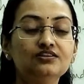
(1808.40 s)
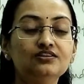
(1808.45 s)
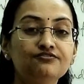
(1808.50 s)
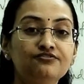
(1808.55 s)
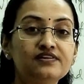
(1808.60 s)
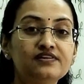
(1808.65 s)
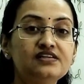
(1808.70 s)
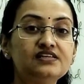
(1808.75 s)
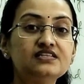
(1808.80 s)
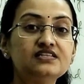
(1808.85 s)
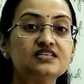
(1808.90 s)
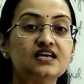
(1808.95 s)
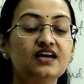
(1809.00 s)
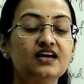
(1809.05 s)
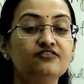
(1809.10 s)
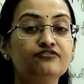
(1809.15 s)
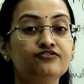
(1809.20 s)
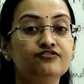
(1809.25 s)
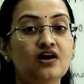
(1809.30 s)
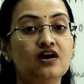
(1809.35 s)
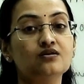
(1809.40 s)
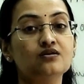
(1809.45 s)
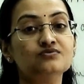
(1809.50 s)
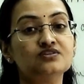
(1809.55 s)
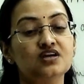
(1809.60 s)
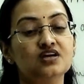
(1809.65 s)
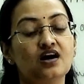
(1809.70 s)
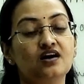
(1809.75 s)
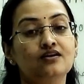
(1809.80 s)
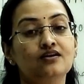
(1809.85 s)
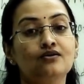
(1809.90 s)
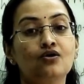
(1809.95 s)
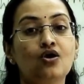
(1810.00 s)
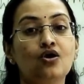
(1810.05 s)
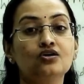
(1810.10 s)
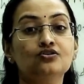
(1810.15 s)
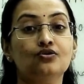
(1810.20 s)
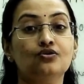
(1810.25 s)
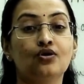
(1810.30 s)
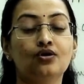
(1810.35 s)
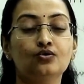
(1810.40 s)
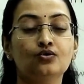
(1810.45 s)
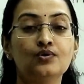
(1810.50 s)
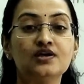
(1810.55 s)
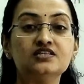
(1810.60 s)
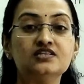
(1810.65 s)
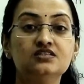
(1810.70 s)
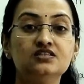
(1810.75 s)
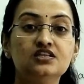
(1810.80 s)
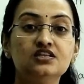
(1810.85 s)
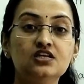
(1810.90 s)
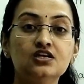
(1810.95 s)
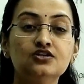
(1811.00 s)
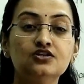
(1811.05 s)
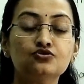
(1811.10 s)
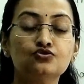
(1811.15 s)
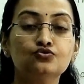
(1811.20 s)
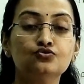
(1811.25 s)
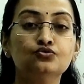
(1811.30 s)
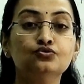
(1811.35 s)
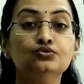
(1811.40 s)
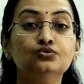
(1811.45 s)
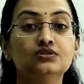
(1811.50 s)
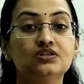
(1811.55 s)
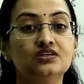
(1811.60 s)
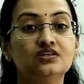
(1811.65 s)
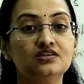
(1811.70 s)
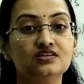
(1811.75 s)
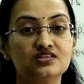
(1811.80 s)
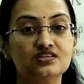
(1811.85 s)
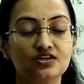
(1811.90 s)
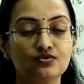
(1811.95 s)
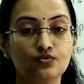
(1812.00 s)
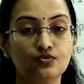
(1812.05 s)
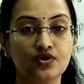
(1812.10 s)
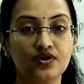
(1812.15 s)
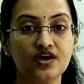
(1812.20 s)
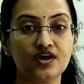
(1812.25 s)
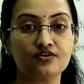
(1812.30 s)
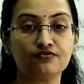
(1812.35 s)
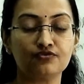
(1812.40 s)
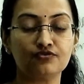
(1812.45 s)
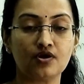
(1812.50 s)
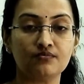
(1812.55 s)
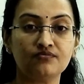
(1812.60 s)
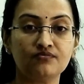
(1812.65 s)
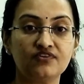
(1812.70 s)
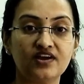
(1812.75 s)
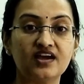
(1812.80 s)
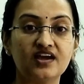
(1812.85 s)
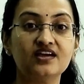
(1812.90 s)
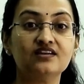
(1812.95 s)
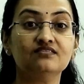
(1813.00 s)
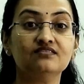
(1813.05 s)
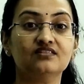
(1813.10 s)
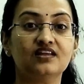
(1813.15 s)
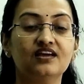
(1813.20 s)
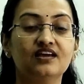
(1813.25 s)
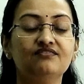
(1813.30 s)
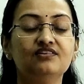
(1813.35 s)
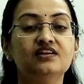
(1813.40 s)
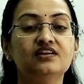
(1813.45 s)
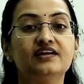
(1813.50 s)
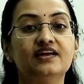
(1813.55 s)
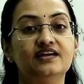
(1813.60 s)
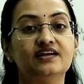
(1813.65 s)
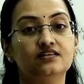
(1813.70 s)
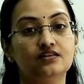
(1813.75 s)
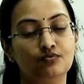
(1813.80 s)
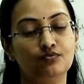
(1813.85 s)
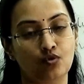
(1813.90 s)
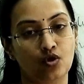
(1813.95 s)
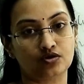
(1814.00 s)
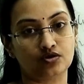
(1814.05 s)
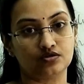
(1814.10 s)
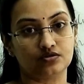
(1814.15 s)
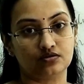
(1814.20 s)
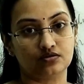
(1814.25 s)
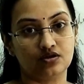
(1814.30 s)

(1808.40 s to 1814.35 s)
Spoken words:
fields and farms are not always near to the reservoir from where they will get the water.